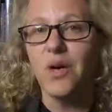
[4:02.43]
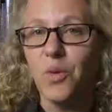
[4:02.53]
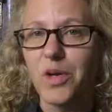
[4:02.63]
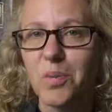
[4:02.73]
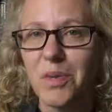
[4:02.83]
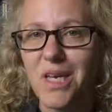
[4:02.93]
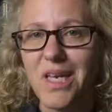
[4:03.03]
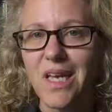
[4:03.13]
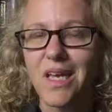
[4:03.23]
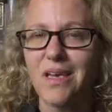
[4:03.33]

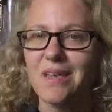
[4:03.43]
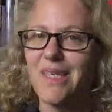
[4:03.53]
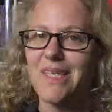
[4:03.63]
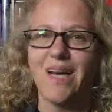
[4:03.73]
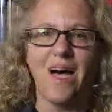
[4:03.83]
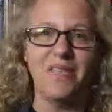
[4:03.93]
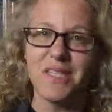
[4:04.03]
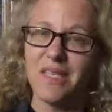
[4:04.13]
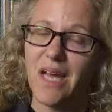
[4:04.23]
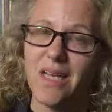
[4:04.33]
Wikipedia,
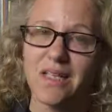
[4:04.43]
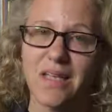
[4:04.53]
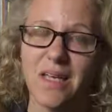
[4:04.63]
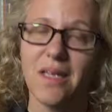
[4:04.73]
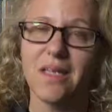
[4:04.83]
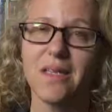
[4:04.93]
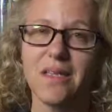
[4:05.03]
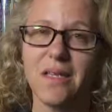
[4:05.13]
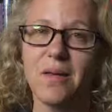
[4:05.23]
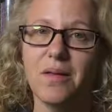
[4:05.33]
obviously not the
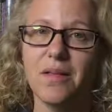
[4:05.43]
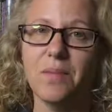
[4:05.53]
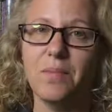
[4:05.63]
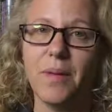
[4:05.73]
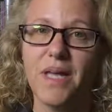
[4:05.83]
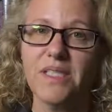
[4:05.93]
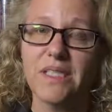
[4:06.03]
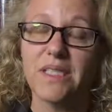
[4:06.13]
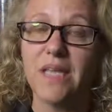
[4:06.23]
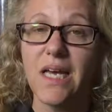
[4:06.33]
best
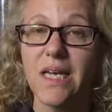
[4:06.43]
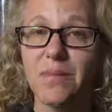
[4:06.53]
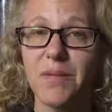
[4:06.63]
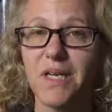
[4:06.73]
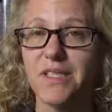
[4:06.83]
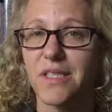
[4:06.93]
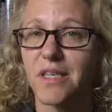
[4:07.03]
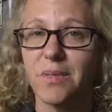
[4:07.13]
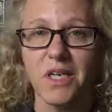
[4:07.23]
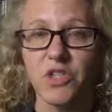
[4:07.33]
site because it
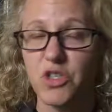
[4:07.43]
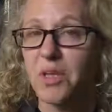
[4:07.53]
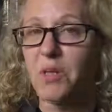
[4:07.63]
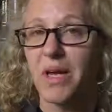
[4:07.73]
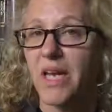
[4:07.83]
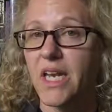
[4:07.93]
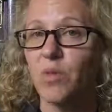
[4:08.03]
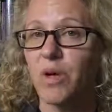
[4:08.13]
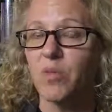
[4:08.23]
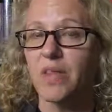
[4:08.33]
can be contributed by
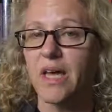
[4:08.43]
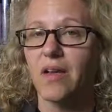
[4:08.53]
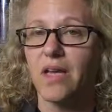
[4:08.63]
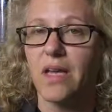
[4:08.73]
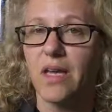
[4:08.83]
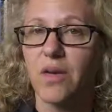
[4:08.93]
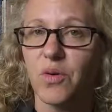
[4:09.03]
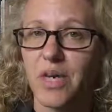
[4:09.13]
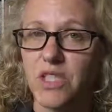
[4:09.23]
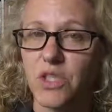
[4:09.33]
anyone without any
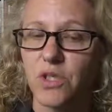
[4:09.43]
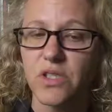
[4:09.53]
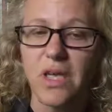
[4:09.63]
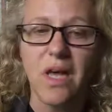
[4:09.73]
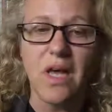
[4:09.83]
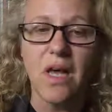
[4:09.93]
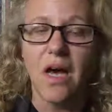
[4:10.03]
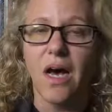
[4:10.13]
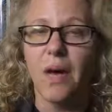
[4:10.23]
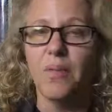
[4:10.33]
credentials,
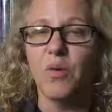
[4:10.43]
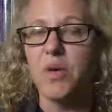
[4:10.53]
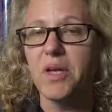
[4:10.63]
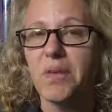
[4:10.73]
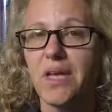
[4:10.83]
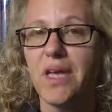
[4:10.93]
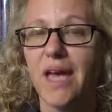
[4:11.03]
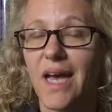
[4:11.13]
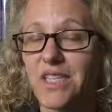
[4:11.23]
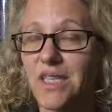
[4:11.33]
but Wikipedia
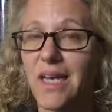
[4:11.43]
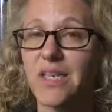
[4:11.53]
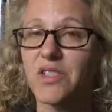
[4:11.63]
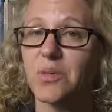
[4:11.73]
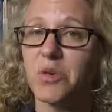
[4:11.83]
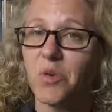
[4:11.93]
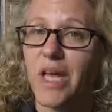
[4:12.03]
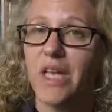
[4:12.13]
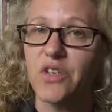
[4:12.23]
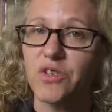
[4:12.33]
actually has some
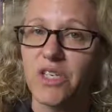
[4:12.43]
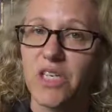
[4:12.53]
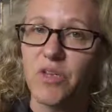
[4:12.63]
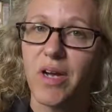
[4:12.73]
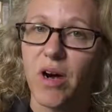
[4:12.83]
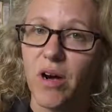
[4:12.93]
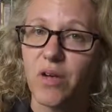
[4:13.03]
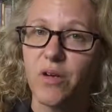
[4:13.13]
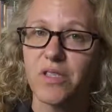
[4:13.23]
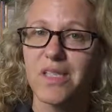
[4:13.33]
great introductory
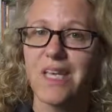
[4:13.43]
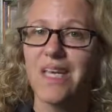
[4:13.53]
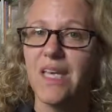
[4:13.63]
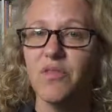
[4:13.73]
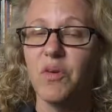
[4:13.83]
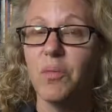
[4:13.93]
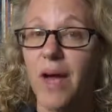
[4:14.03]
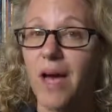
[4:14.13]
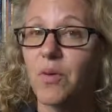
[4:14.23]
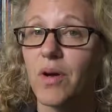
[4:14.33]
articles that can give you
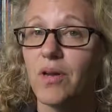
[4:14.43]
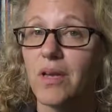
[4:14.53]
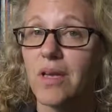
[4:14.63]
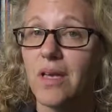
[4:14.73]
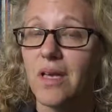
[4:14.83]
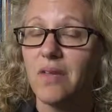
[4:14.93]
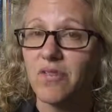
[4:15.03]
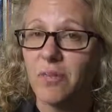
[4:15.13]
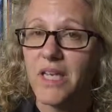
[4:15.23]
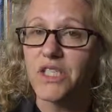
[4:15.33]
background
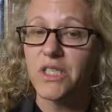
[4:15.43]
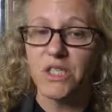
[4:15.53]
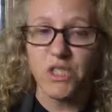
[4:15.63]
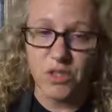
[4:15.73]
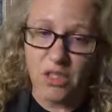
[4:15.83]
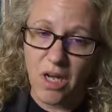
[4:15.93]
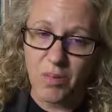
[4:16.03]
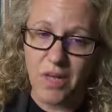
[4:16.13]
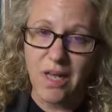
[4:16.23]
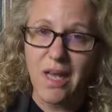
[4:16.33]
information into your
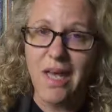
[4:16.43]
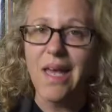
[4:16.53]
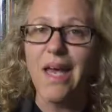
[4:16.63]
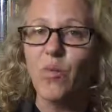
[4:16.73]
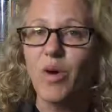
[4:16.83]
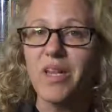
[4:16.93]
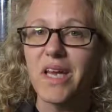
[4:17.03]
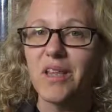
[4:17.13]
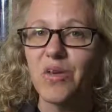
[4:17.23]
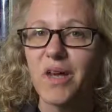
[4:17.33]
topic. And one of the
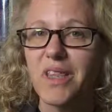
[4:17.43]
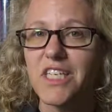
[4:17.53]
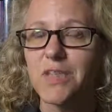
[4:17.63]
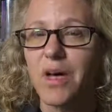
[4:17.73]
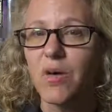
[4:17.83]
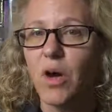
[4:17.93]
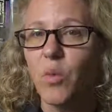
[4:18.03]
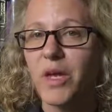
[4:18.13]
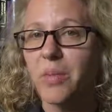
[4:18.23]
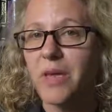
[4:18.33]
other great things about a
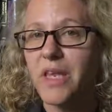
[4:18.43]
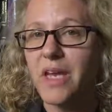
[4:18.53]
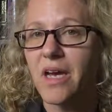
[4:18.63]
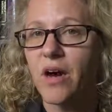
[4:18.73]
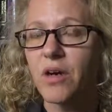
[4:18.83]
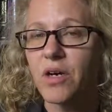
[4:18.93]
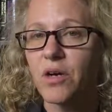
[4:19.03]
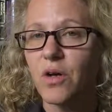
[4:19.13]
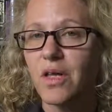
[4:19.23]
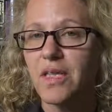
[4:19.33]
Wikipedia
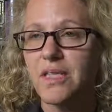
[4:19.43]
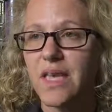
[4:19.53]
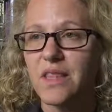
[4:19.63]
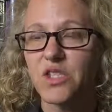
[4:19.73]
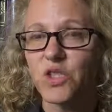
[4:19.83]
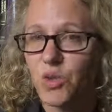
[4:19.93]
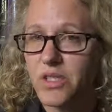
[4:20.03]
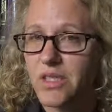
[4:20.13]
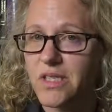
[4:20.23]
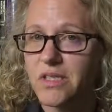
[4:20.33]
article is that the
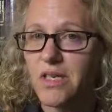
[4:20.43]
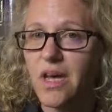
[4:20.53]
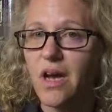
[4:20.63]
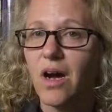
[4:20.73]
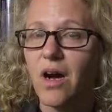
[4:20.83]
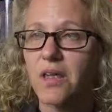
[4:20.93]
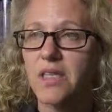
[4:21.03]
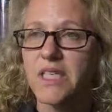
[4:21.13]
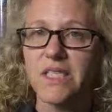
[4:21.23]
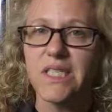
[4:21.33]
sources are
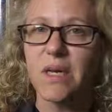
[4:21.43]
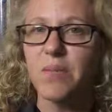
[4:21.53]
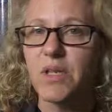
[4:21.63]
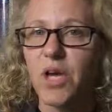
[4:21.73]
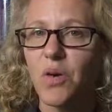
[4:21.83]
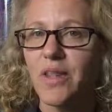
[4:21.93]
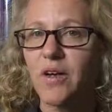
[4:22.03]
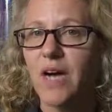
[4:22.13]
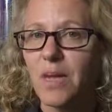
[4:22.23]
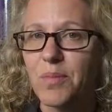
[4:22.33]
listed down below and they're
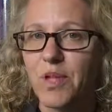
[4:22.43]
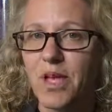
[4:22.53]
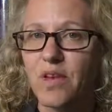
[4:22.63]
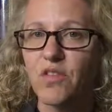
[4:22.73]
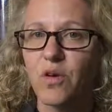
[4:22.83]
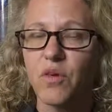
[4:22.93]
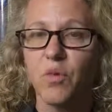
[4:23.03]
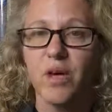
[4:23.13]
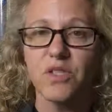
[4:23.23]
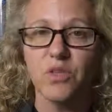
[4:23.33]
hyperlinked, so if you
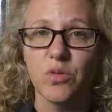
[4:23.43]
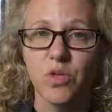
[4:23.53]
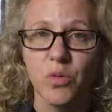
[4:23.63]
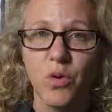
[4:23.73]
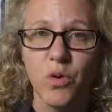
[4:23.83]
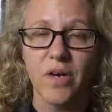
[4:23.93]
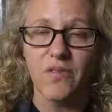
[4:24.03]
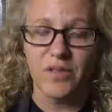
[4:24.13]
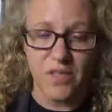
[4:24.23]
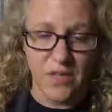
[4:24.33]
want to learn more,
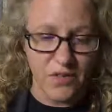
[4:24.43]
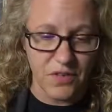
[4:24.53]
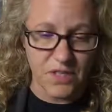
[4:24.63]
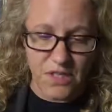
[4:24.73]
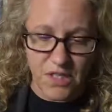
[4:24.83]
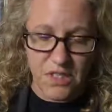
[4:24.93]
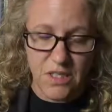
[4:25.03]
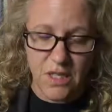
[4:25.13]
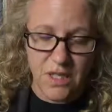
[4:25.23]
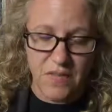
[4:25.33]

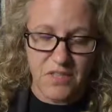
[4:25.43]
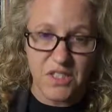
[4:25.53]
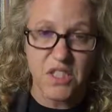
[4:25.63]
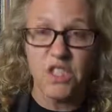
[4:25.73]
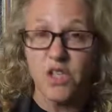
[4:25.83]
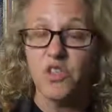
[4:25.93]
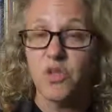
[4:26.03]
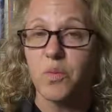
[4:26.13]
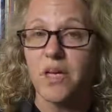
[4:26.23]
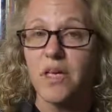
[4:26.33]
if this continues
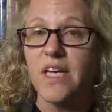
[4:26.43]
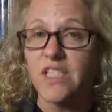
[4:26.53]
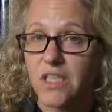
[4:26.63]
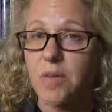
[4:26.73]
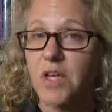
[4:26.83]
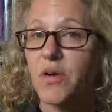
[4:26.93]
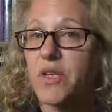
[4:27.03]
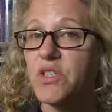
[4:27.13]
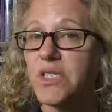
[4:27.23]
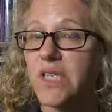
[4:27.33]
to be something you're
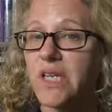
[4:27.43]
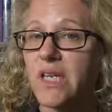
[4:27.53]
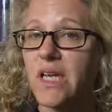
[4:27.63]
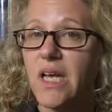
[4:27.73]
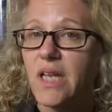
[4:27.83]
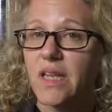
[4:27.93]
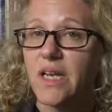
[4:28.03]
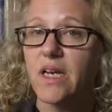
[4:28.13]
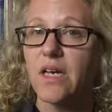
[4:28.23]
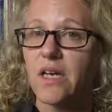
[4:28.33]
interested in,
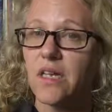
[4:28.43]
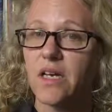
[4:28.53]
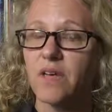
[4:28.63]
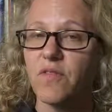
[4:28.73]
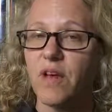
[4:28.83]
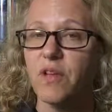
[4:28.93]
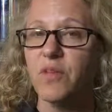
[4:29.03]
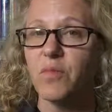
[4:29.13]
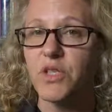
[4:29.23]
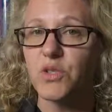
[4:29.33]
then click and follow the
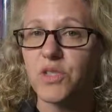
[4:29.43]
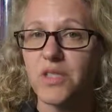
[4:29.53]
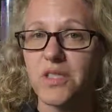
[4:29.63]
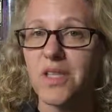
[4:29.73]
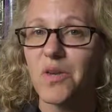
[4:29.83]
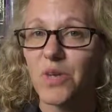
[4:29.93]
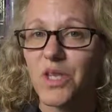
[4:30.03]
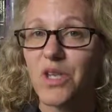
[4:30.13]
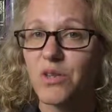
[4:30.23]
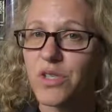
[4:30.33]
resources and then
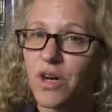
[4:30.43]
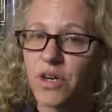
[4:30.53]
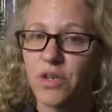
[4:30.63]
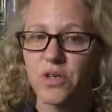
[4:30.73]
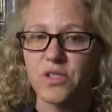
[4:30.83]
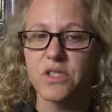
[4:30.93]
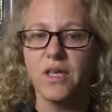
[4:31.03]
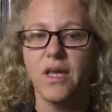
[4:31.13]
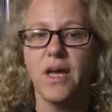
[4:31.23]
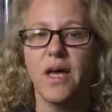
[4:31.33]
read those articles.
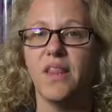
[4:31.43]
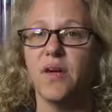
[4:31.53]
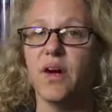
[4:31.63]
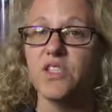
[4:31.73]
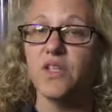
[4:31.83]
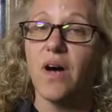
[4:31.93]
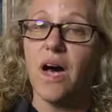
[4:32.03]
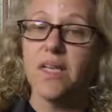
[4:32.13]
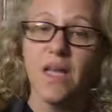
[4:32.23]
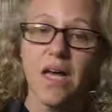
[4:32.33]
There are also
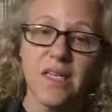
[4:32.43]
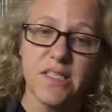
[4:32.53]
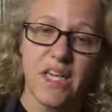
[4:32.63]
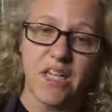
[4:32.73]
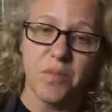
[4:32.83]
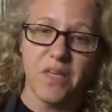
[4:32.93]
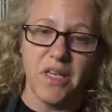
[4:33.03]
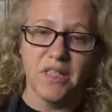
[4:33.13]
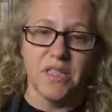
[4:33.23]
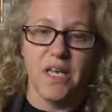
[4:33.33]
online
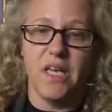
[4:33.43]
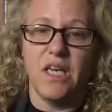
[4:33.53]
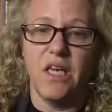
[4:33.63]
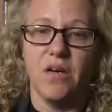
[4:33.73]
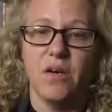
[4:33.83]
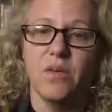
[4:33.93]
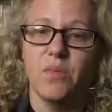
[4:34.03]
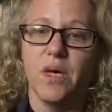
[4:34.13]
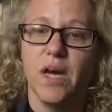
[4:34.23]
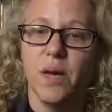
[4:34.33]
encyclopedias, like here,
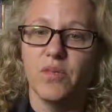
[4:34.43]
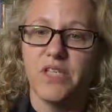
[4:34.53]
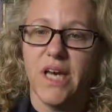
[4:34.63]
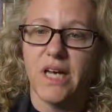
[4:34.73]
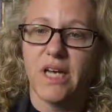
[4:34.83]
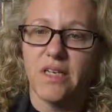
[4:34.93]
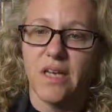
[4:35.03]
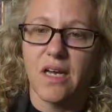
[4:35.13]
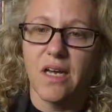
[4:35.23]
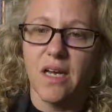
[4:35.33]

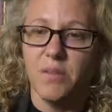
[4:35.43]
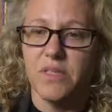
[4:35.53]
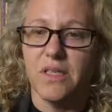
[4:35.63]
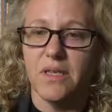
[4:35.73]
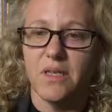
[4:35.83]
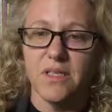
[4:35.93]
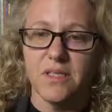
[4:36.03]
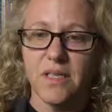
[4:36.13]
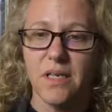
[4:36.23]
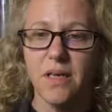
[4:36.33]
Britannica.com is
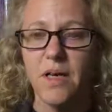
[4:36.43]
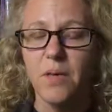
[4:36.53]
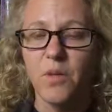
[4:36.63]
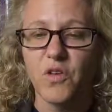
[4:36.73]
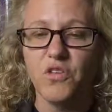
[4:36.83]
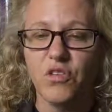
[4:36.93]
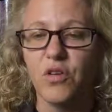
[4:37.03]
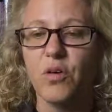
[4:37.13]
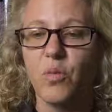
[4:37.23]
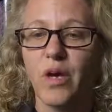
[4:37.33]
the most
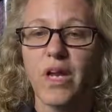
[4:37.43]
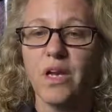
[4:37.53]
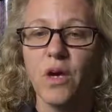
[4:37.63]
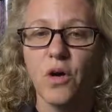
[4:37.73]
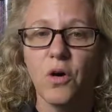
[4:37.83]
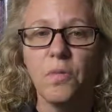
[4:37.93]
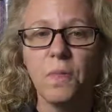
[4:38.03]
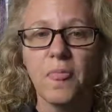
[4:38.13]
thorough one I know.